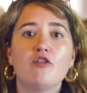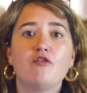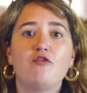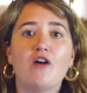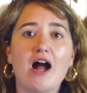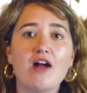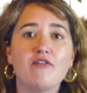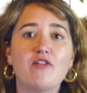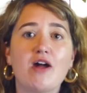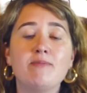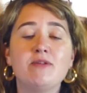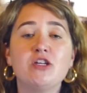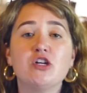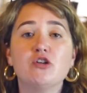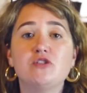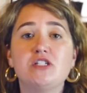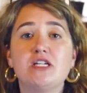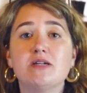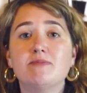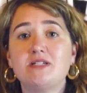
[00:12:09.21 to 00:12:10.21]

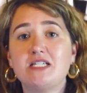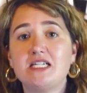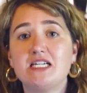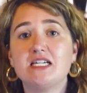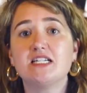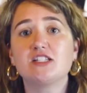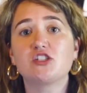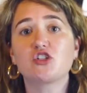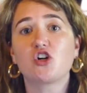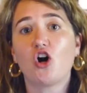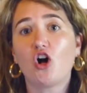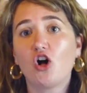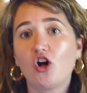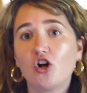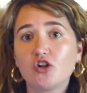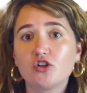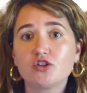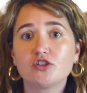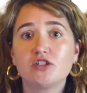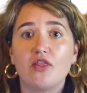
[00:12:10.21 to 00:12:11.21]
5-MeO-DMT is
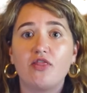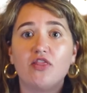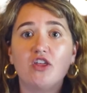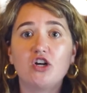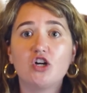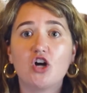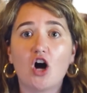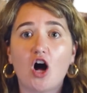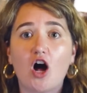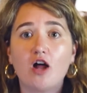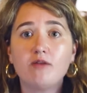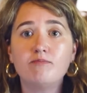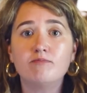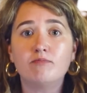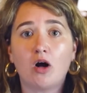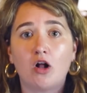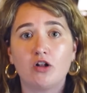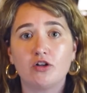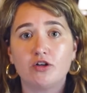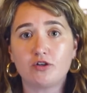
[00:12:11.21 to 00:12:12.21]
called the God
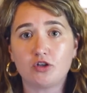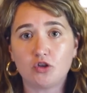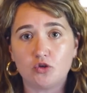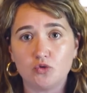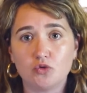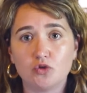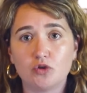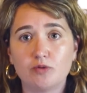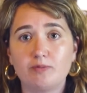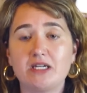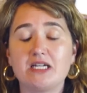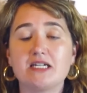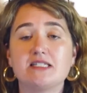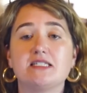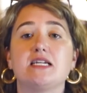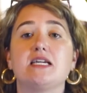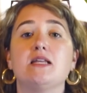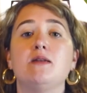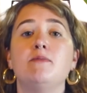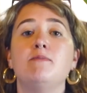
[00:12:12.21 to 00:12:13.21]
molecule because
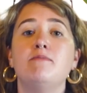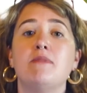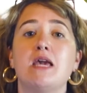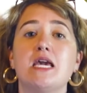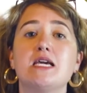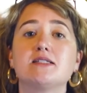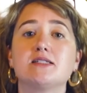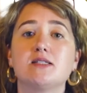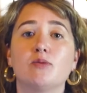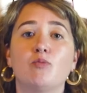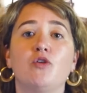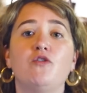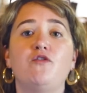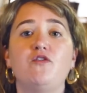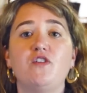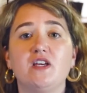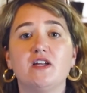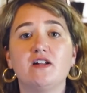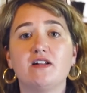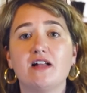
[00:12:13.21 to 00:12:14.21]
it can make someone
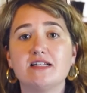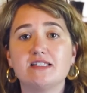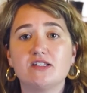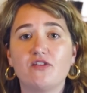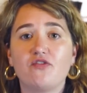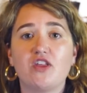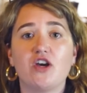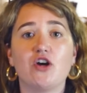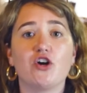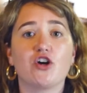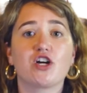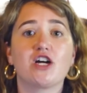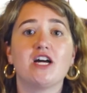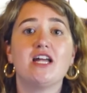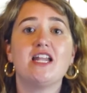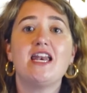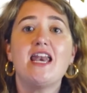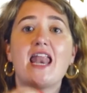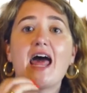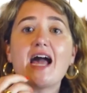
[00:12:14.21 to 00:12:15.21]
feel as if they are
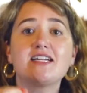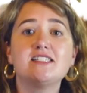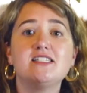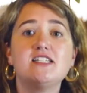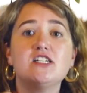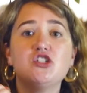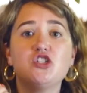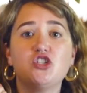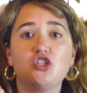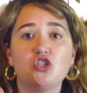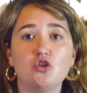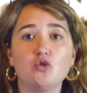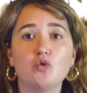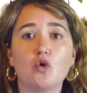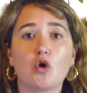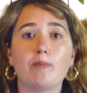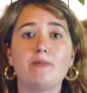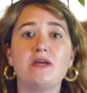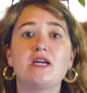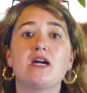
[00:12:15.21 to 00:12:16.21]
connected to
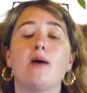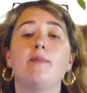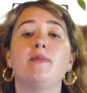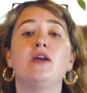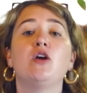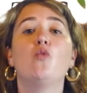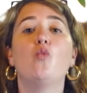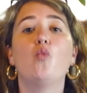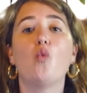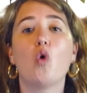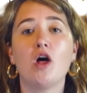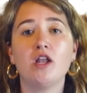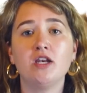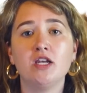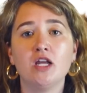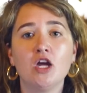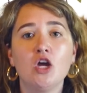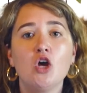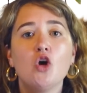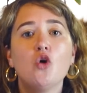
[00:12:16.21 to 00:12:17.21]
or becoming
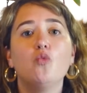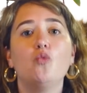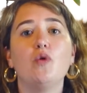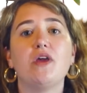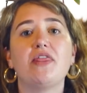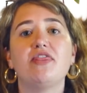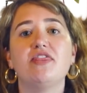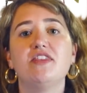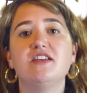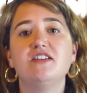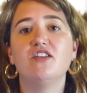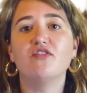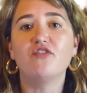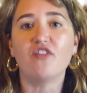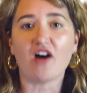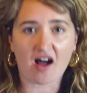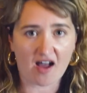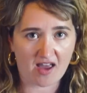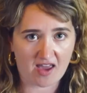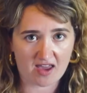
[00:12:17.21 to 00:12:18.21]
one with the
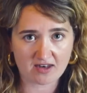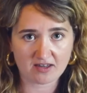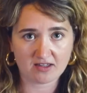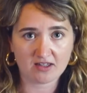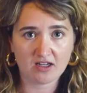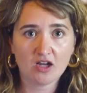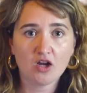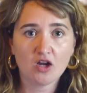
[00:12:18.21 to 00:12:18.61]
divine,